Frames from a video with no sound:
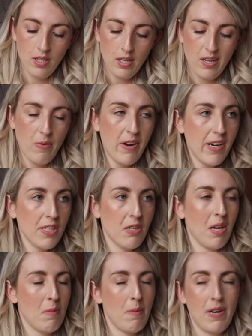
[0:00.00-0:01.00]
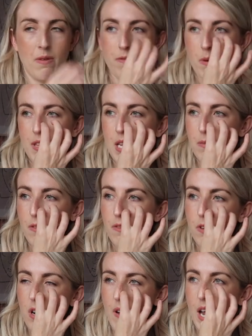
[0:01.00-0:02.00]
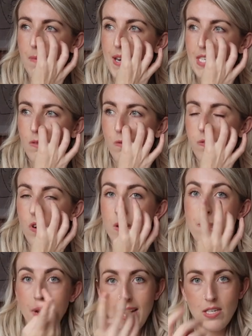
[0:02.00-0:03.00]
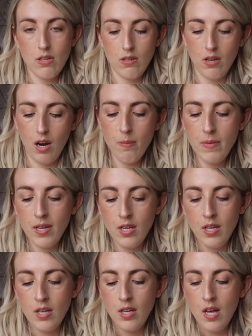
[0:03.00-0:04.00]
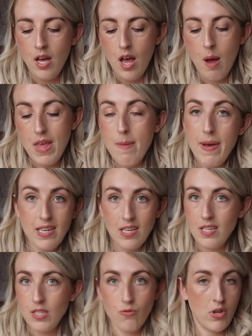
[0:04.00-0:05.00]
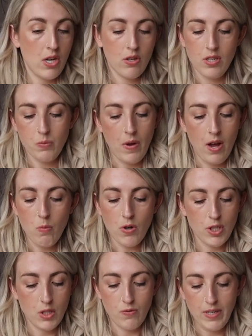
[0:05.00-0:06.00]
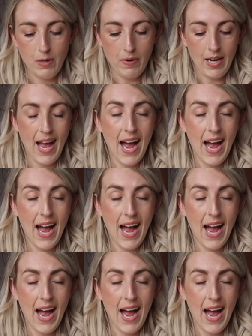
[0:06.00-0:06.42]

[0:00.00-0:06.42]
And where else do I get my bedding from? I think before I've had bedding from May.com. And their bedding's really good as well, washes really well. I